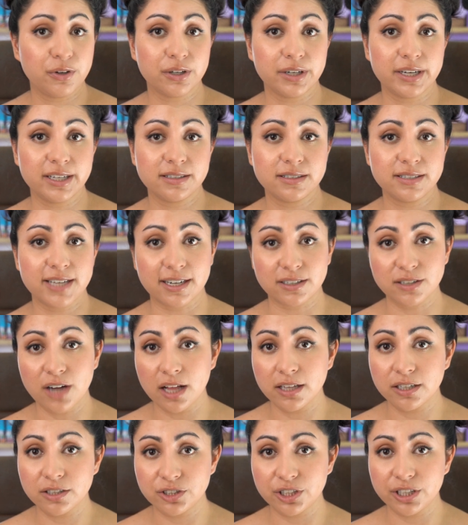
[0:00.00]
you're in
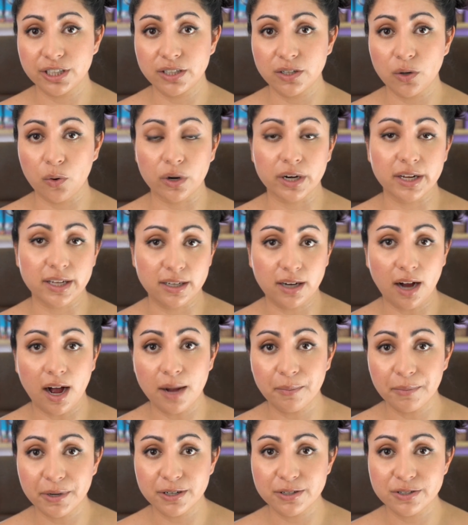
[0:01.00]
technology or
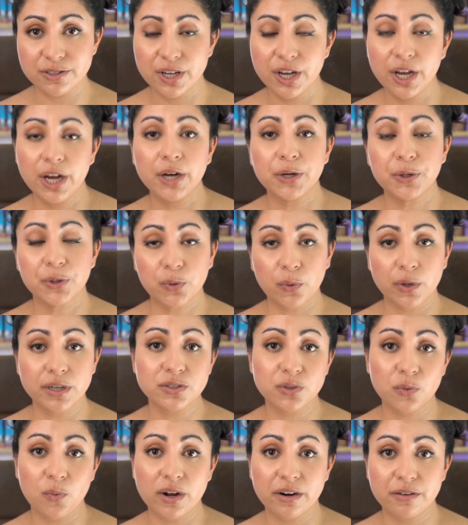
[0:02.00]
e-commerce, you're
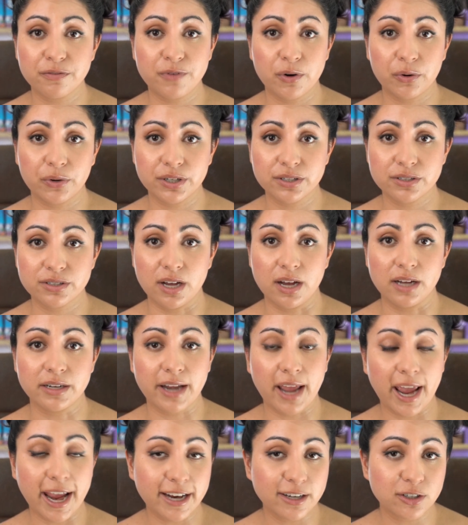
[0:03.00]
going to wanna focus
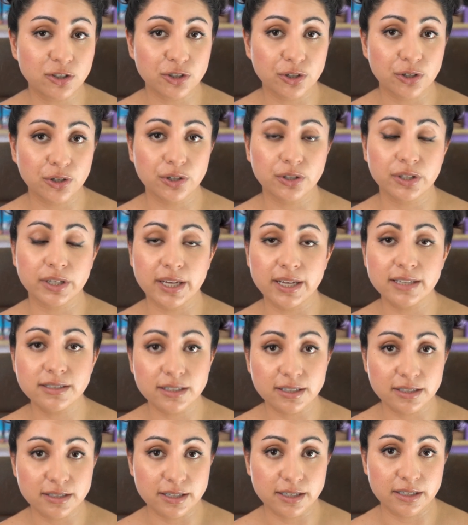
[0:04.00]
on Angel,
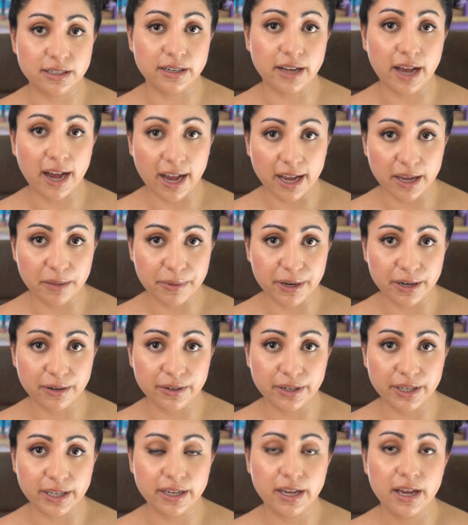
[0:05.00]
Islington and
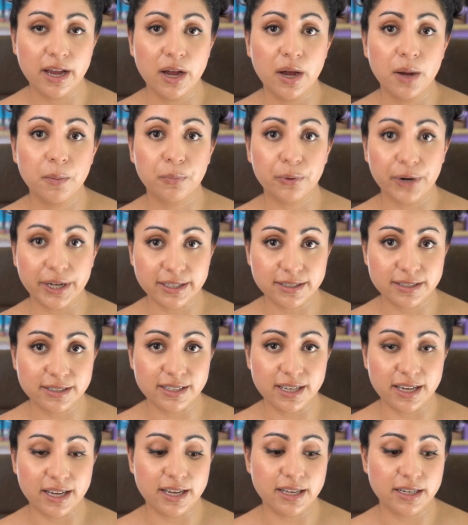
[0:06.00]
Highbury,
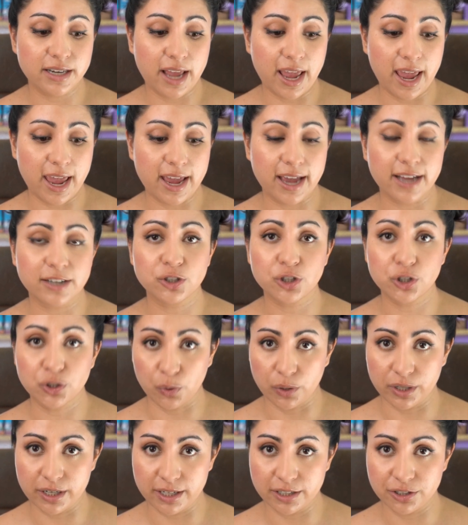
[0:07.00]
Brixton, and
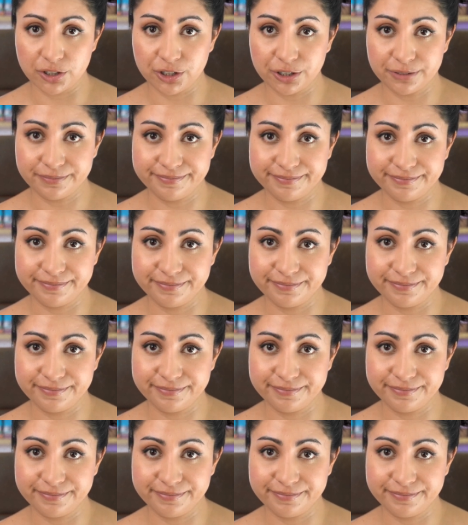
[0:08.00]
Shoreditch.